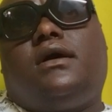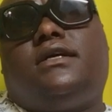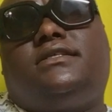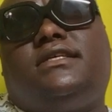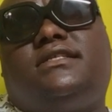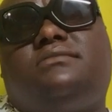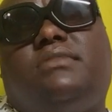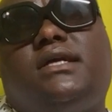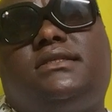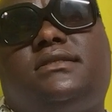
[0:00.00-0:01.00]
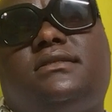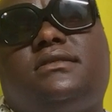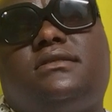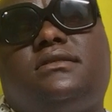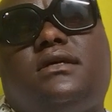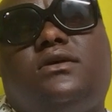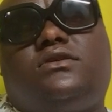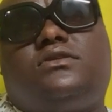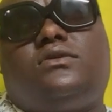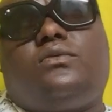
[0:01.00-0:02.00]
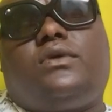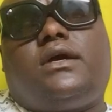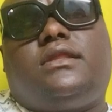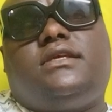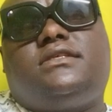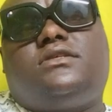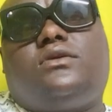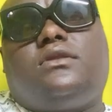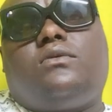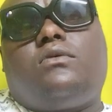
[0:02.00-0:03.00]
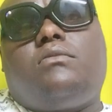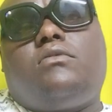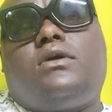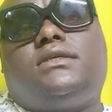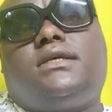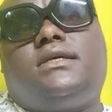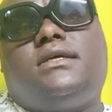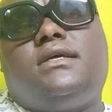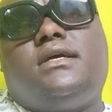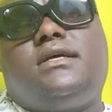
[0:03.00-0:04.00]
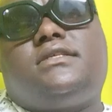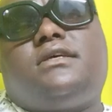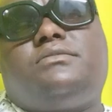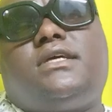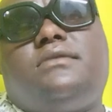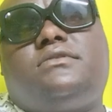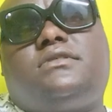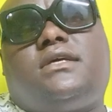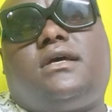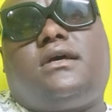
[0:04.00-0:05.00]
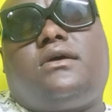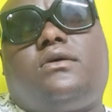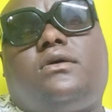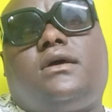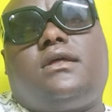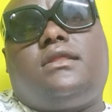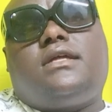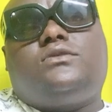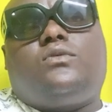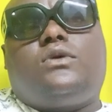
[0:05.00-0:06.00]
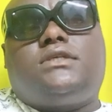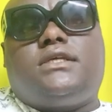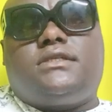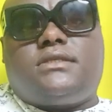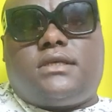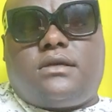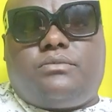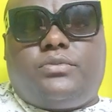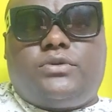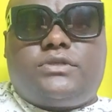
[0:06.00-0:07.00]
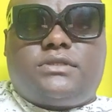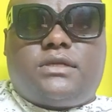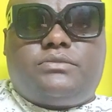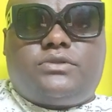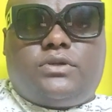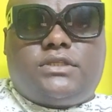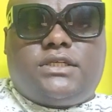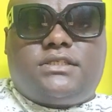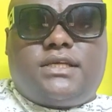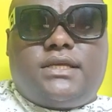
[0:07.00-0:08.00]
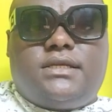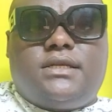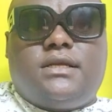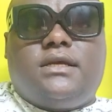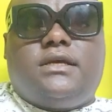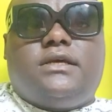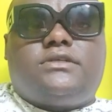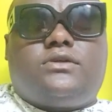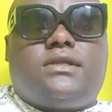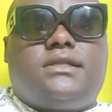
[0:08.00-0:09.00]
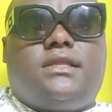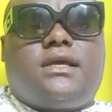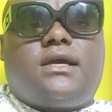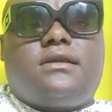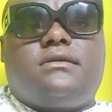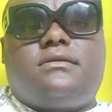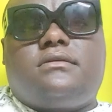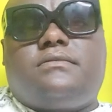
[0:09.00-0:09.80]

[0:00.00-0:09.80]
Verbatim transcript: uh, sitz baths, also where they sit on the warm water sometimes uh, uh, that water is uh, put some salt inside so that they can